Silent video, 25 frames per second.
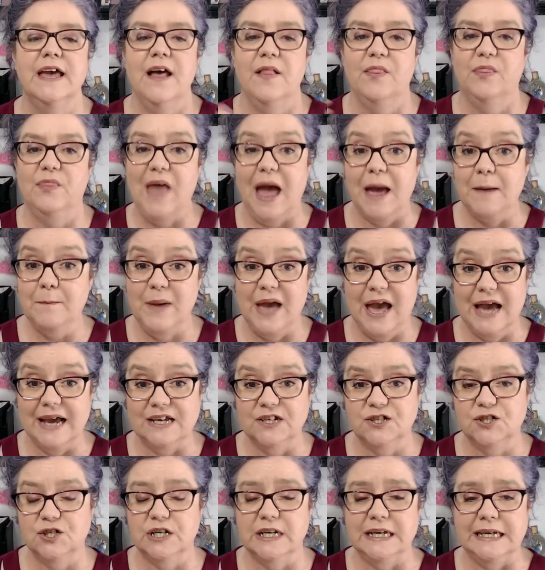That
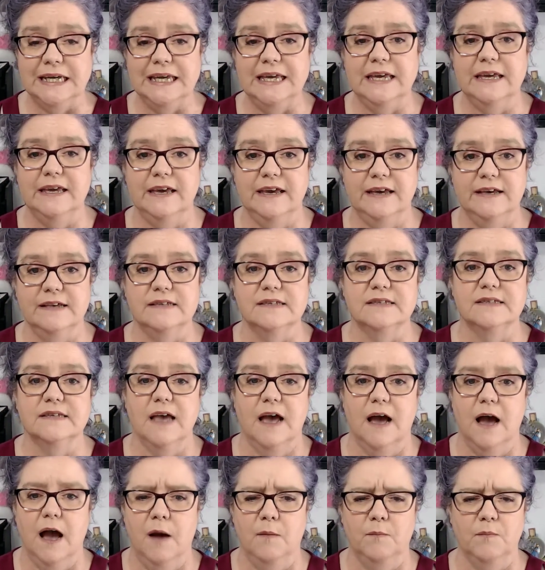packaging is
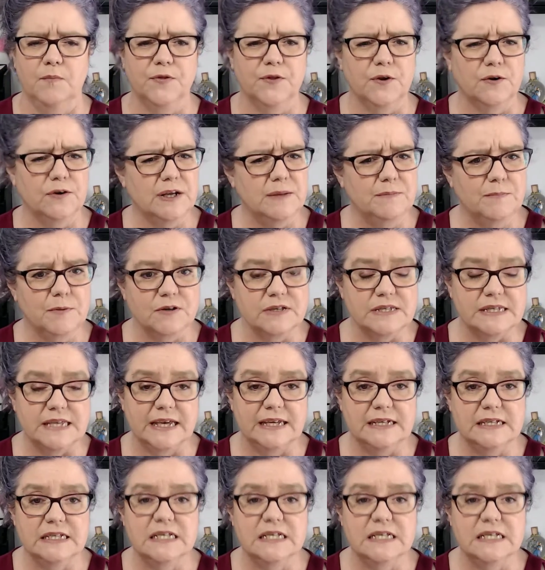30% um,